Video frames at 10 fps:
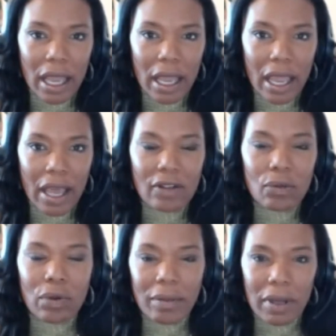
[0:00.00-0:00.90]
as
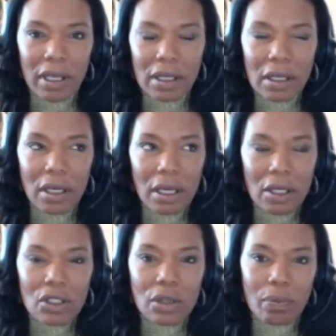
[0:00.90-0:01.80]
women
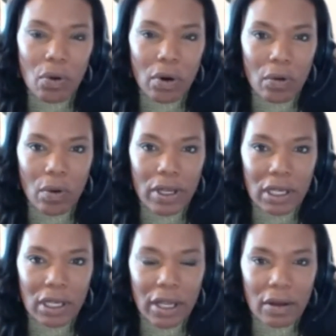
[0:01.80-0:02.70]
support one
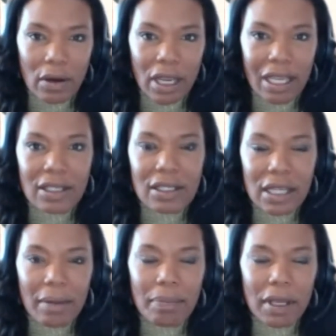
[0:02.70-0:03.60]
another and
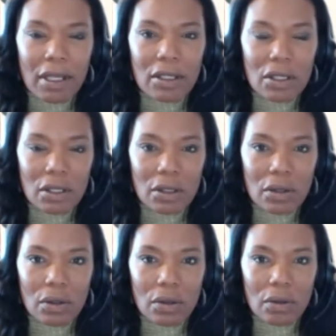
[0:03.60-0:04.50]
step
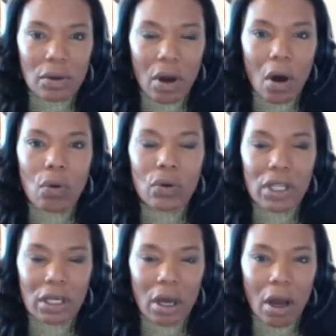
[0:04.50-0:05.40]
into
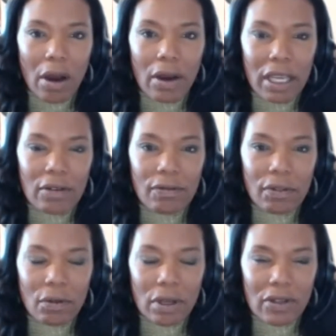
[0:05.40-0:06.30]
owning our
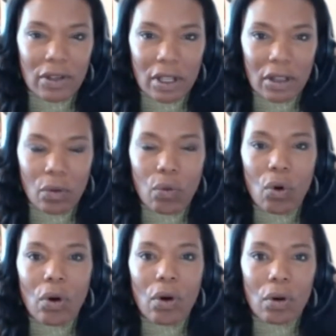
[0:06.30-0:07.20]
influence in the
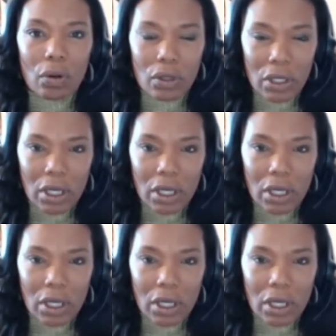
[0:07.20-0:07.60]
world